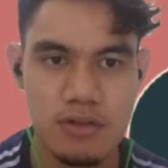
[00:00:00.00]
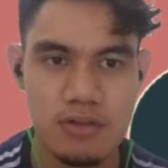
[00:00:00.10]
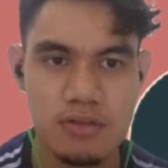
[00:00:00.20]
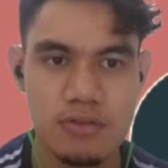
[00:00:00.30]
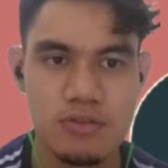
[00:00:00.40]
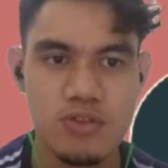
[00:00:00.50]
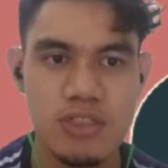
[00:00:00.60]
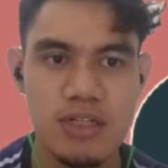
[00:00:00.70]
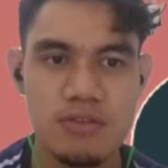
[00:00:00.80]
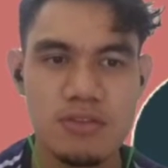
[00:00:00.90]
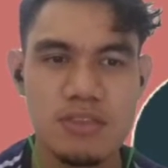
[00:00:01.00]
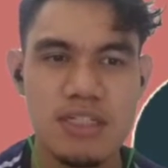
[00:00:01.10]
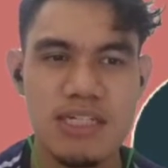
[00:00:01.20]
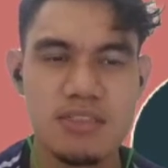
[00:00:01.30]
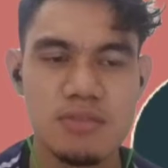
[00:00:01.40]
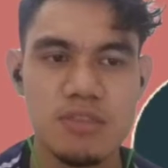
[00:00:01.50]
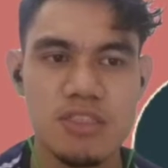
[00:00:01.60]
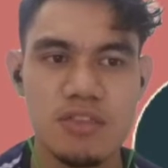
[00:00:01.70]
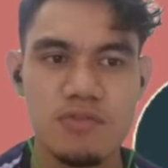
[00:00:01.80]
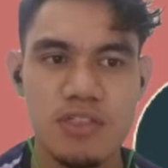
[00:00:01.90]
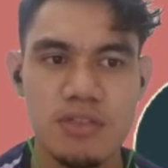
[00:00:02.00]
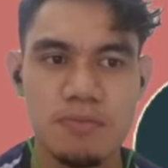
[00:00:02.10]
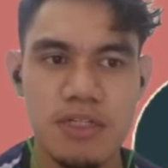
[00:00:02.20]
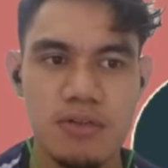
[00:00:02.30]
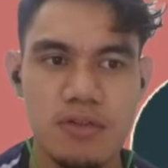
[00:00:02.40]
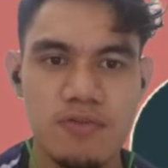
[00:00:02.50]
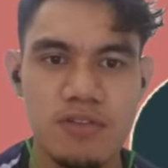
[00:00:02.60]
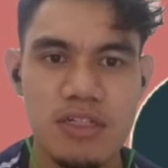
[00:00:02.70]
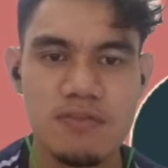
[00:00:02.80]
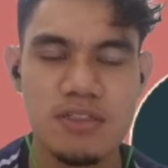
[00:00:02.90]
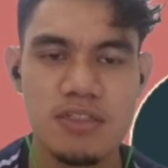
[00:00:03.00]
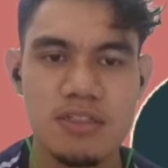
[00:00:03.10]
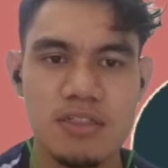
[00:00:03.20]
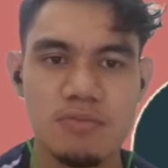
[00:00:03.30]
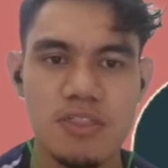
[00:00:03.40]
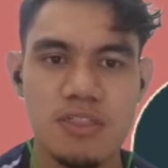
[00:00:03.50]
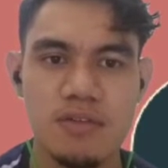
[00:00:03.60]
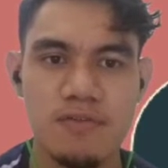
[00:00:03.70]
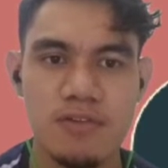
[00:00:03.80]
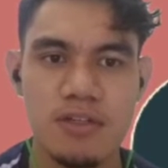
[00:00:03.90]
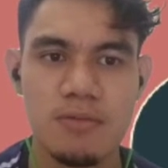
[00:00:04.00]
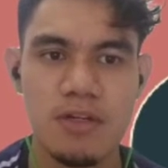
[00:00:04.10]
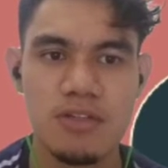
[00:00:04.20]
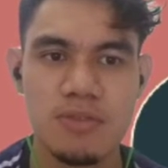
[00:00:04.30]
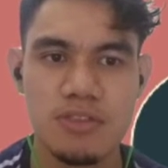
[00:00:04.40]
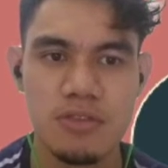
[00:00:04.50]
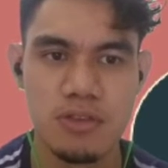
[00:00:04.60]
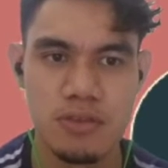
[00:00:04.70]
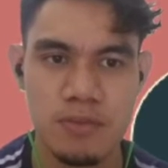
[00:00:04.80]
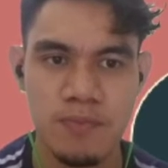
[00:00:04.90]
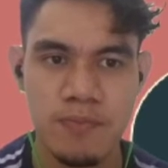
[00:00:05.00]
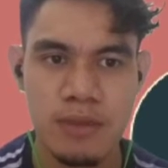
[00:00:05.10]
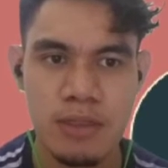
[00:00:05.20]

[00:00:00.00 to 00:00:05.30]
on greenhouse gas emission will depend on full life cycle emission for the biomass source.